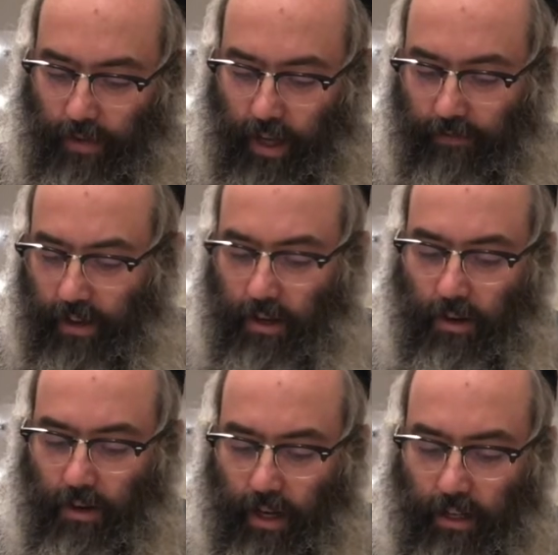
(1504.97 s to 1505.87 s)

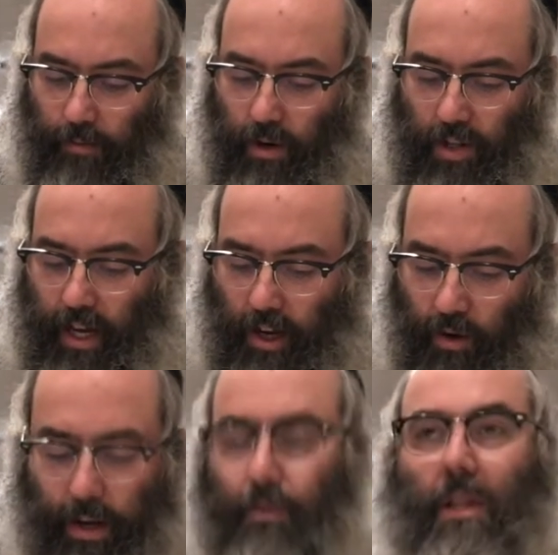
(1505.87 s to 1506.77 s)
hevinu hadibur hazeh, and no
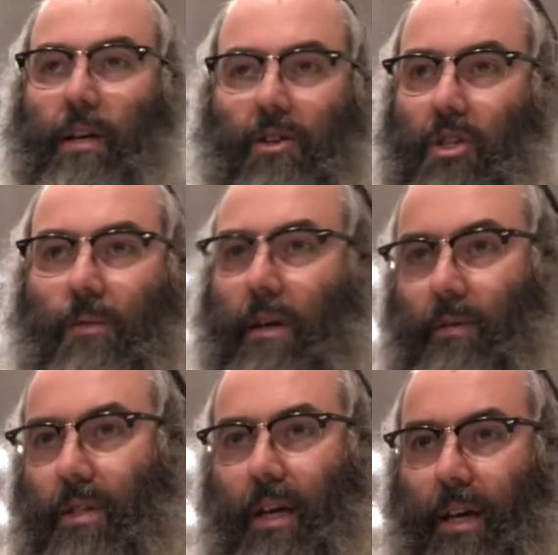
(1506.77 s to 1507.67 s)
one really understood what he
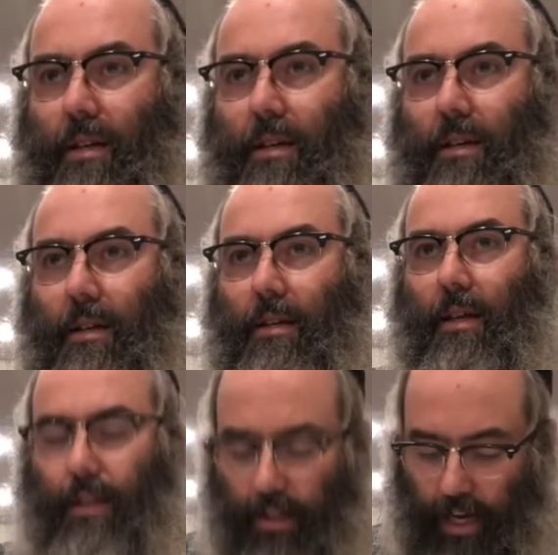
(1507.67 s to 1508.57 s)
was saying.
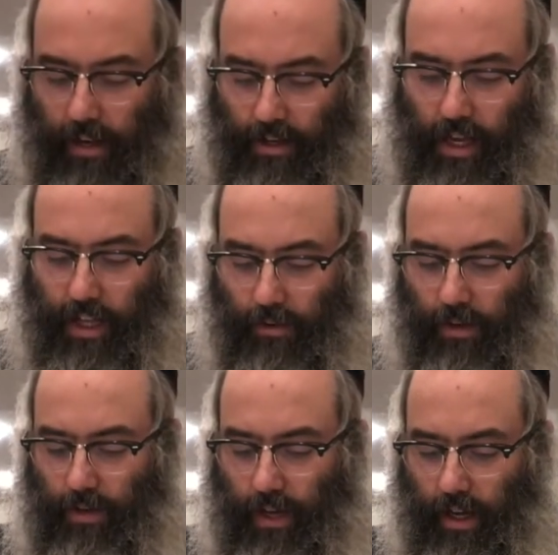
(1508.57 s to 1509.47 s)
They didn't get exactly what
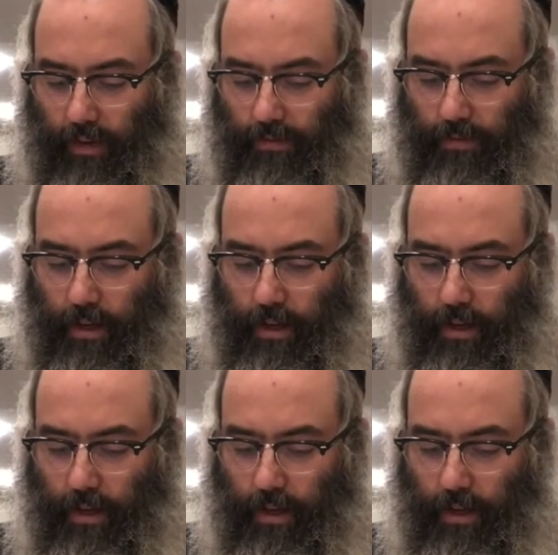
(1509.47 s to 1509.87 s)
he was saying.